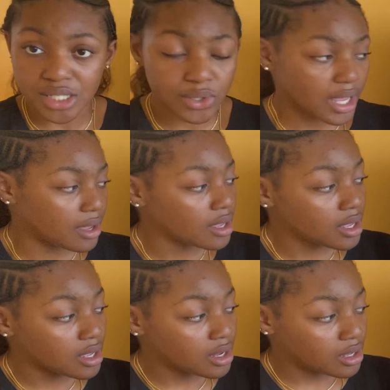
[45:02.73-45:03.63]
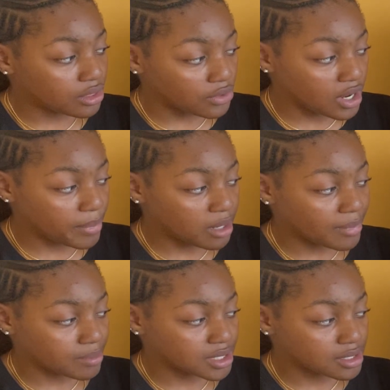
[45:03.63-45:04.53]
okay. 3 being
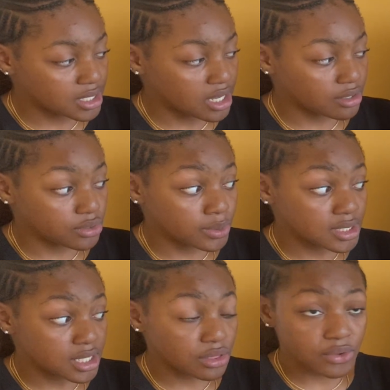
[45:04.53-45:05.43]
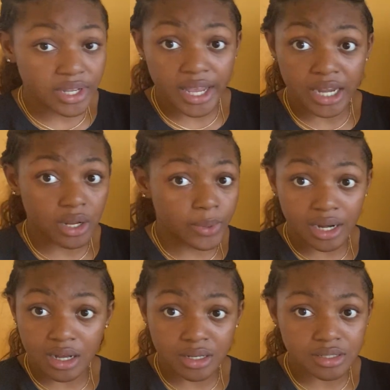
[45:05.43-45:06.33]
mapped to C. Do we see 3 anywhere
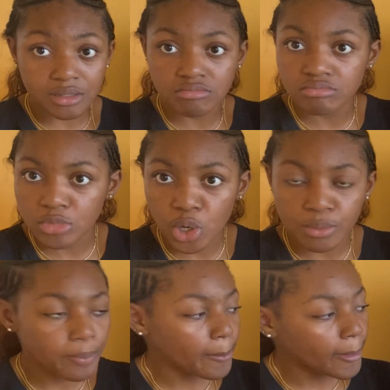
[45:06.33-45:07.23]
else? No.